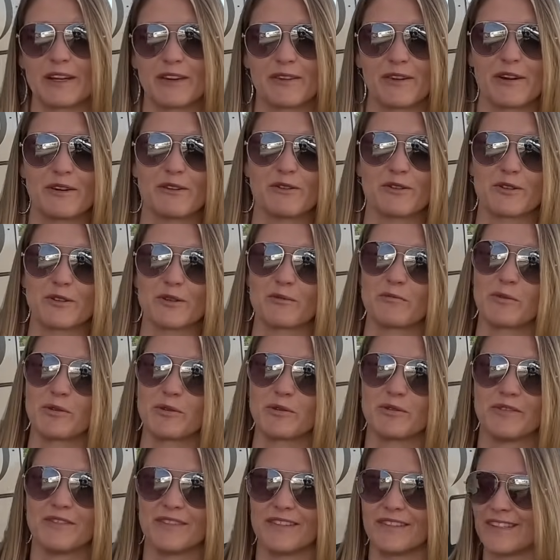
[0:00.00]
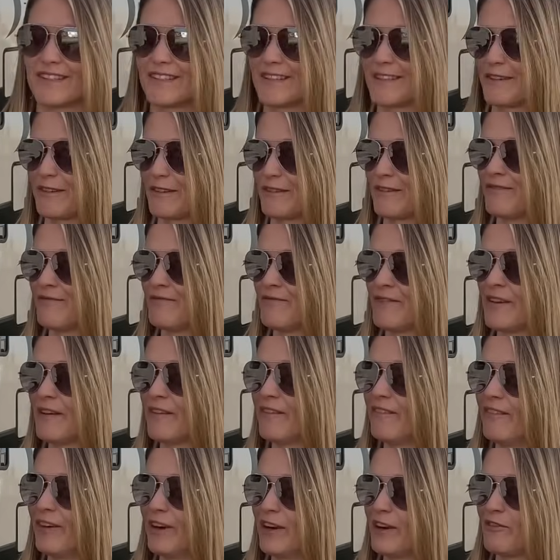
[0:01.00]
to Craters of the Moon. This is their
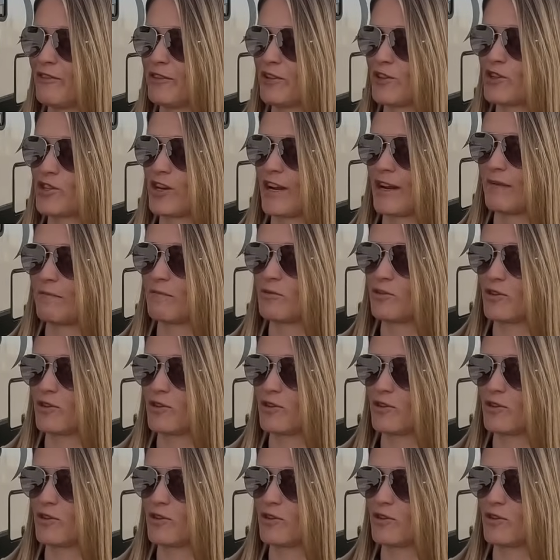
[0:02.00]
very first time